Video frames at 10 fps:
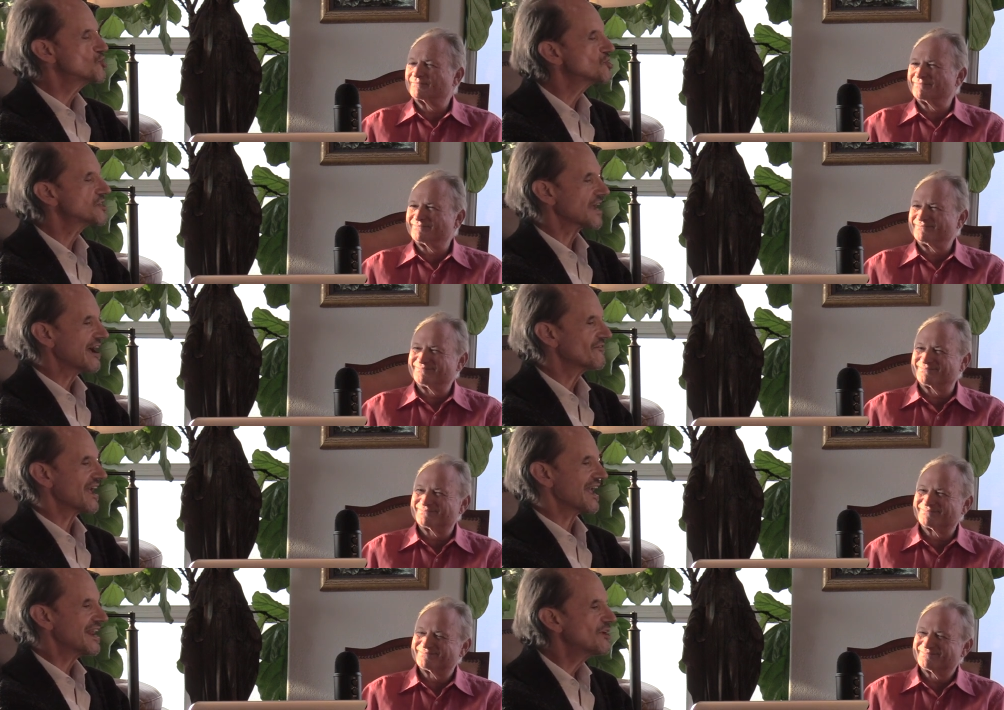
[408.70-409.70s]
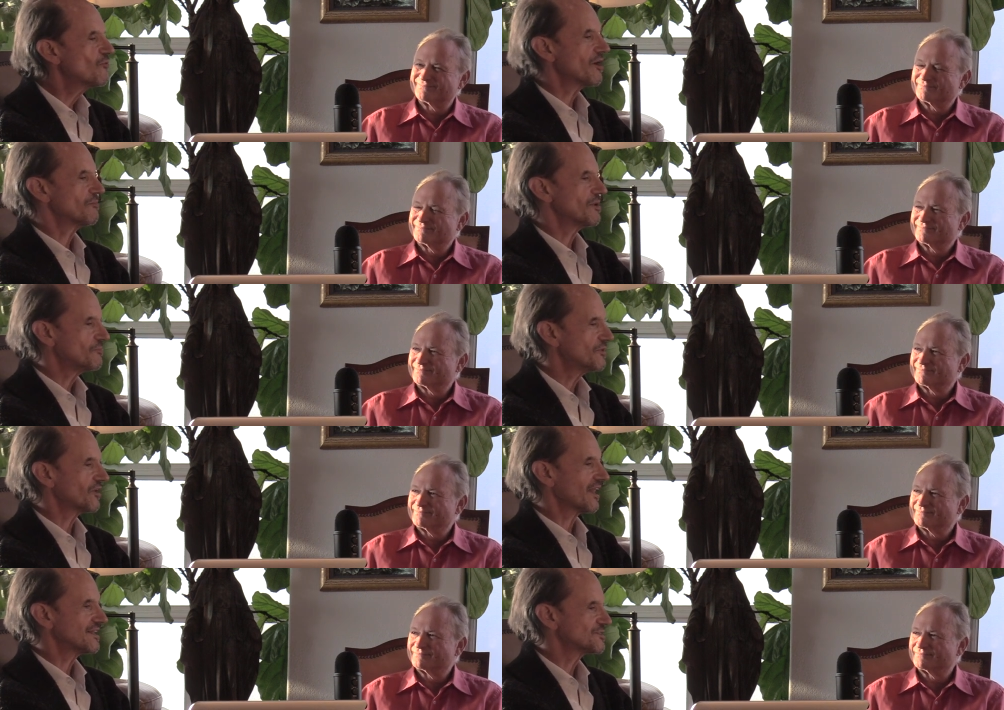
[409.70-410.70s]
Speaker 1: couldn't have anyone but
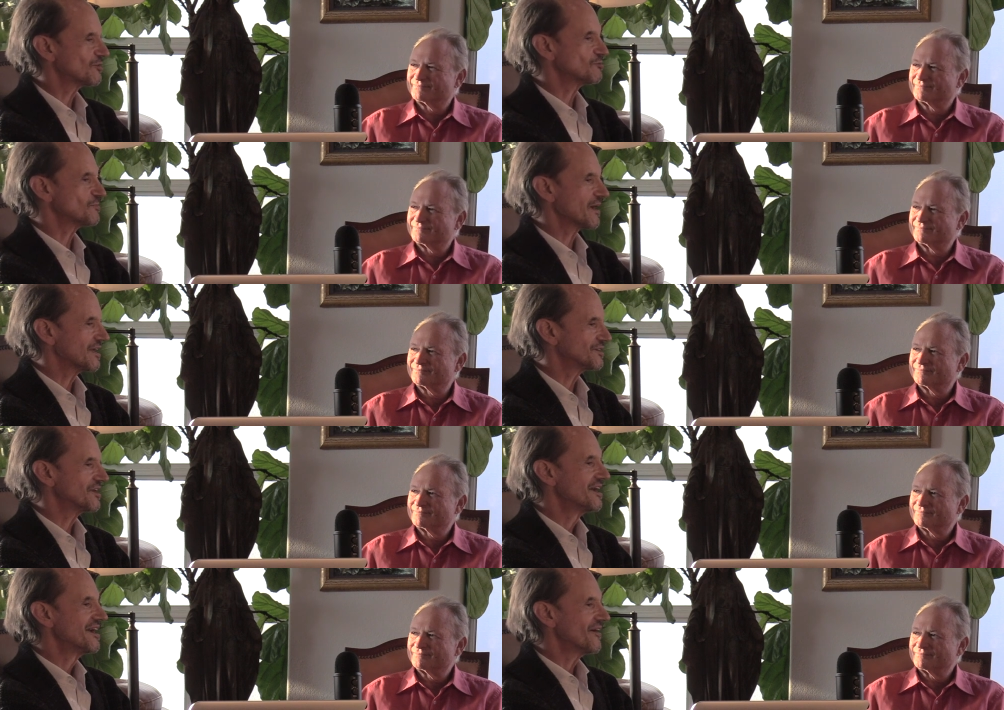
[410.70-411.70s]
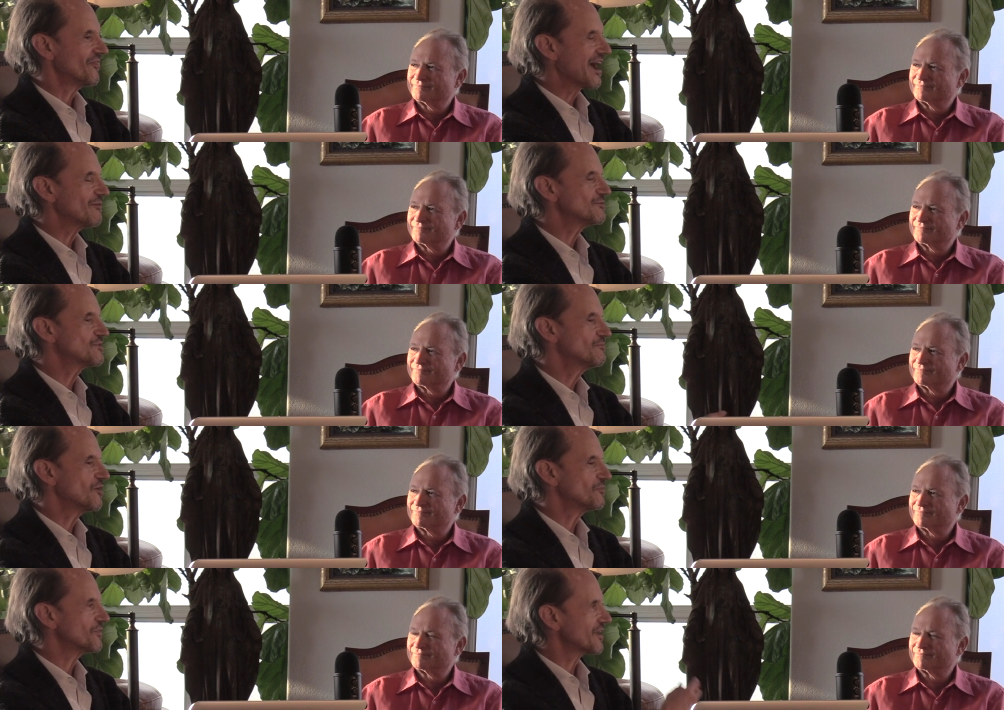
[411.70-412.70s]
Bill Gladstone as my agent. And that was the
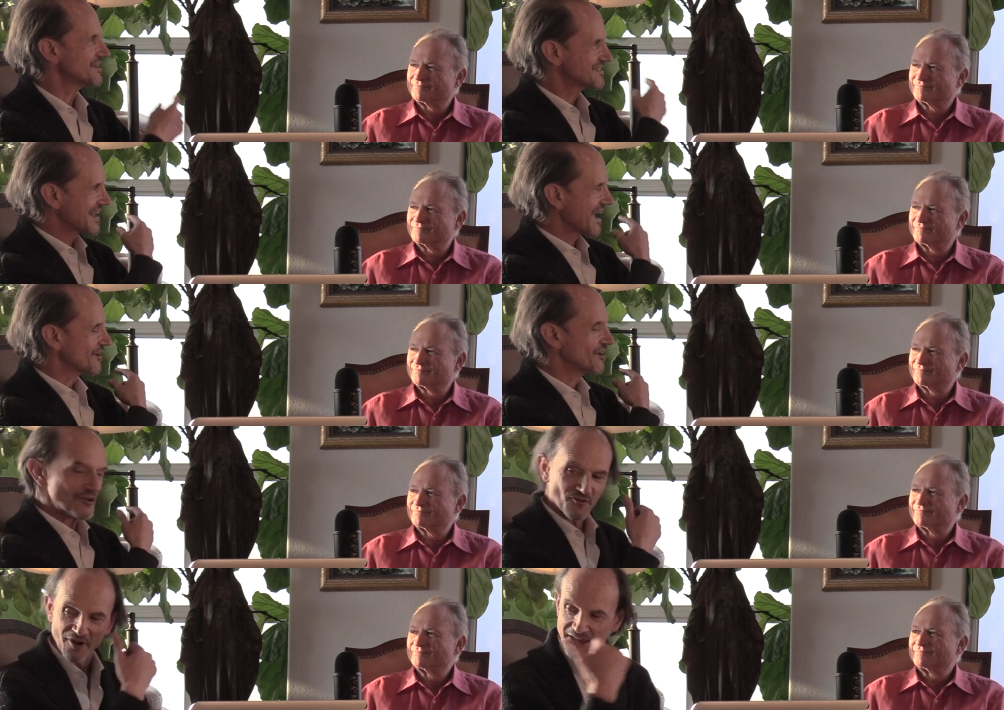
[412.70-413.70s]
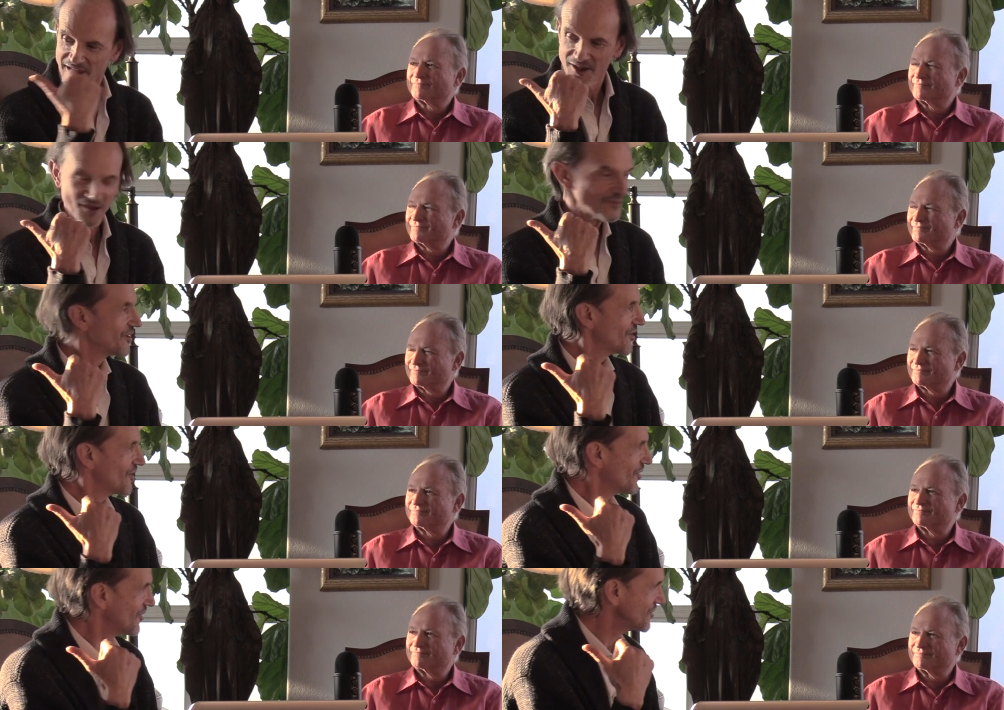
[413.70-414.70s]
moment that I sat right here mm
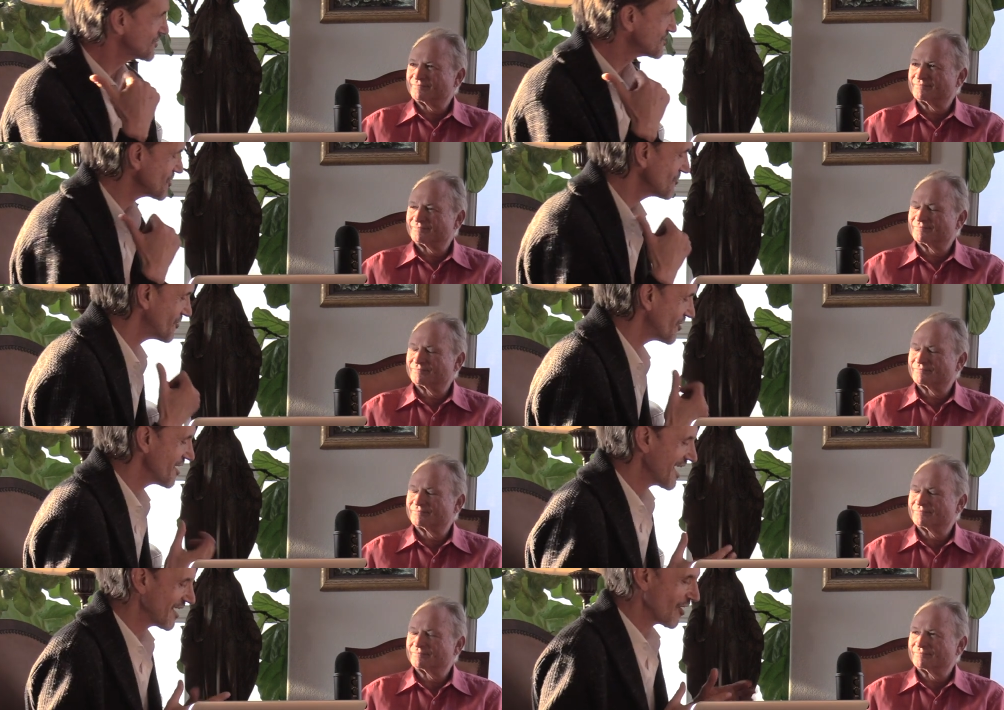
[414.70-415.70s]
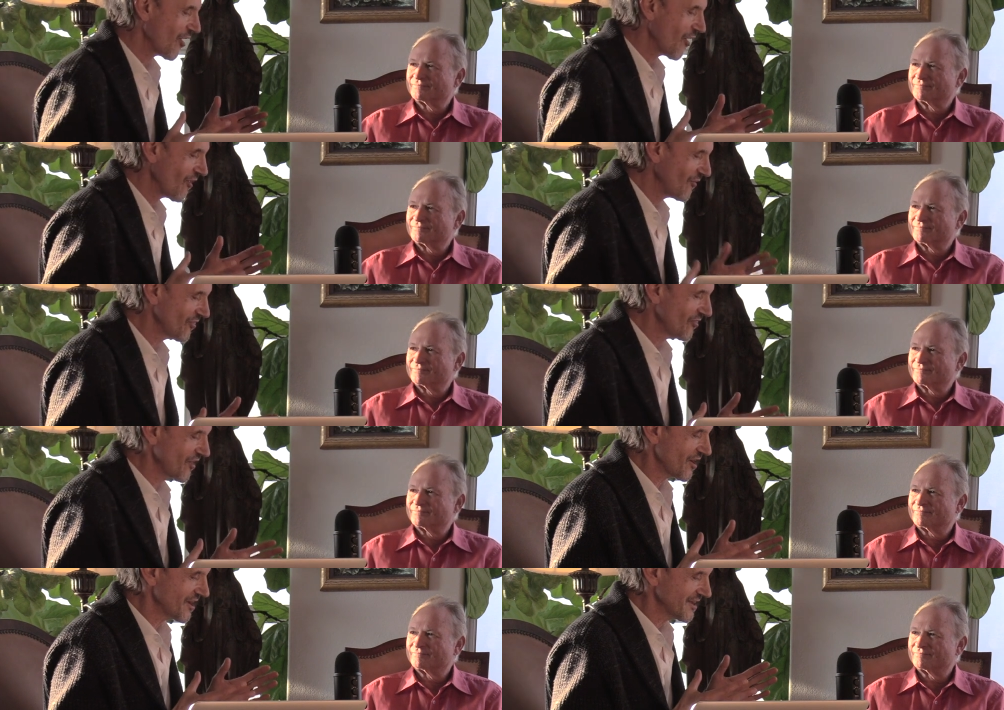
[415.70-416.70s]
-hmm. on your sofa, and on
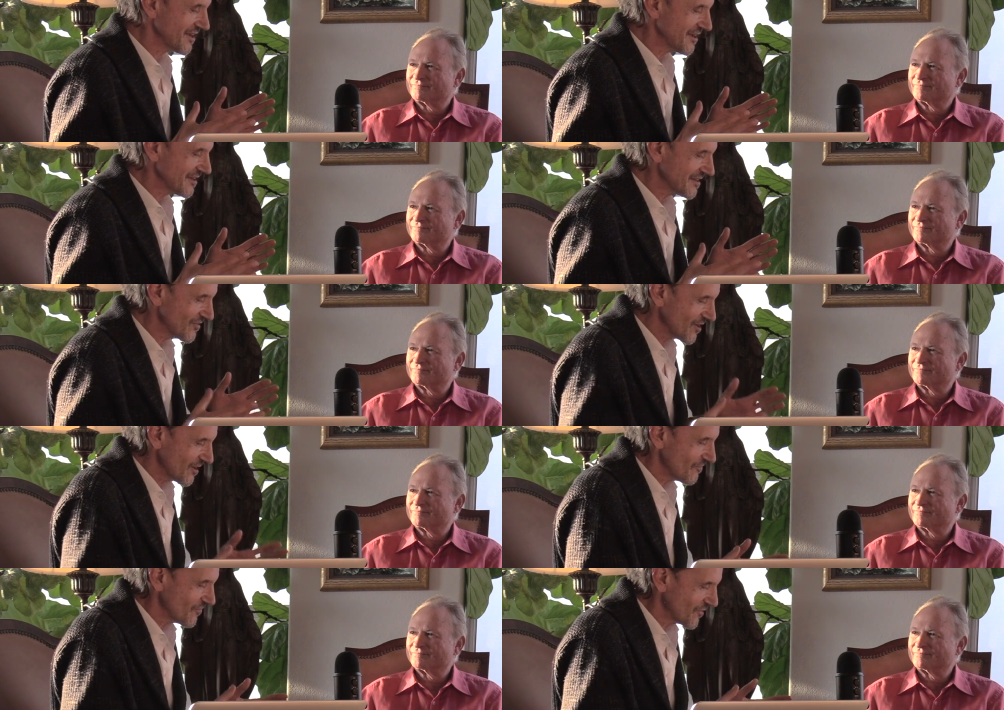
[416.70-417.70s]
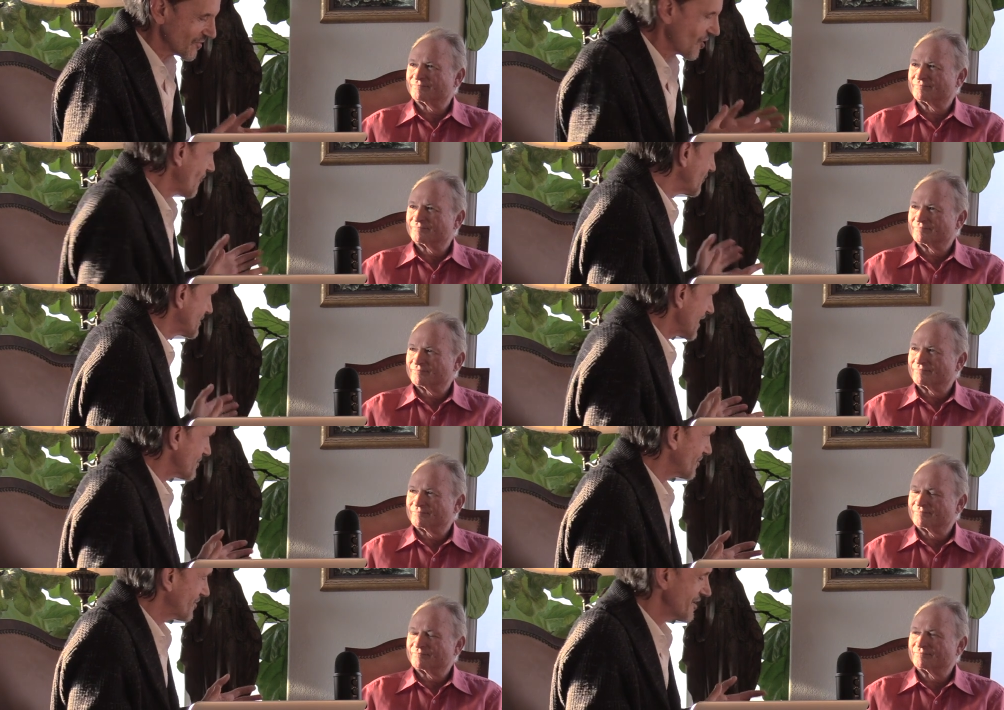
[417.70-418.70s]
the the coffee table